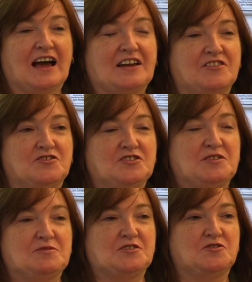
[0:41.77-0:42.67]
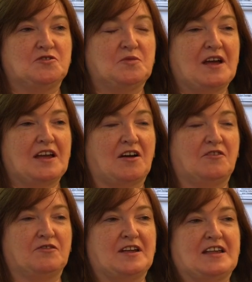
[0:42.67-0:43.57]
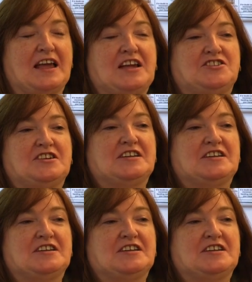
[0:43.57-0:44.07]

and I thought it was a good way of engaging